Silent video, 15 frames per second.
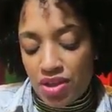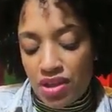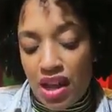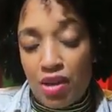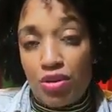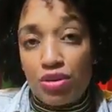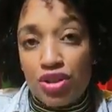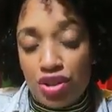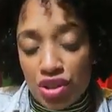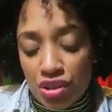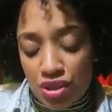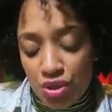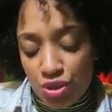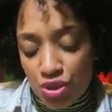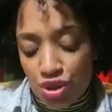they could yep.
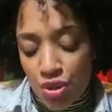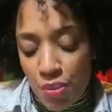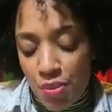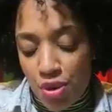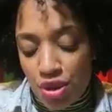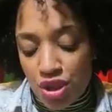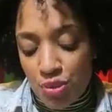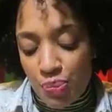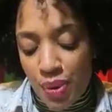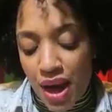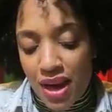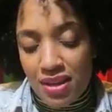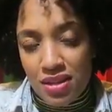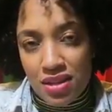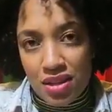do, some more
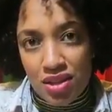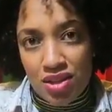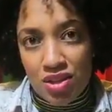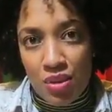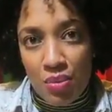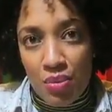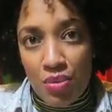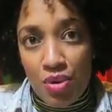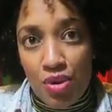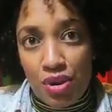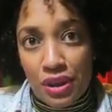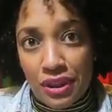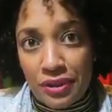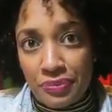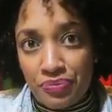spices, some more